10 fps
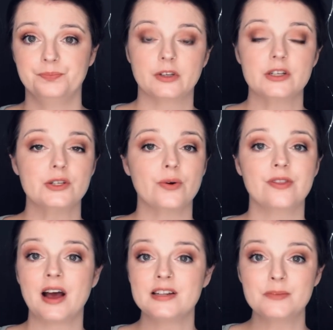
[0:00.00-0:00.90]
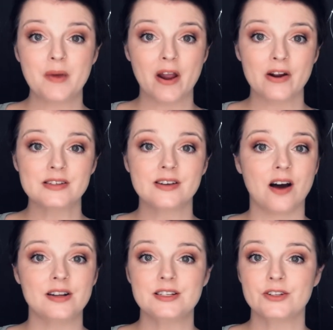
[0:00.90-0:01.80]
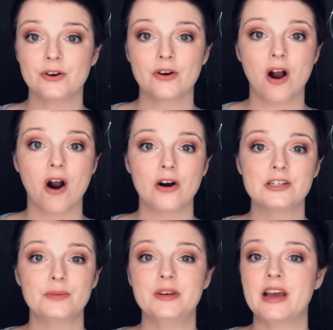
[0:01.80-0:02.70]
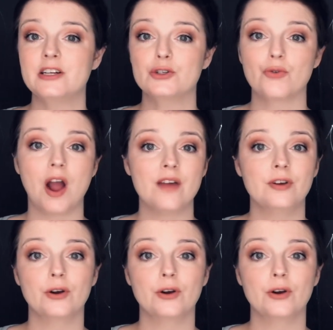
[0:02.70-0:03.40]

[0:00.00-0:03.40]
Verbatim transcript: So Thad's parents got into their cars and began driving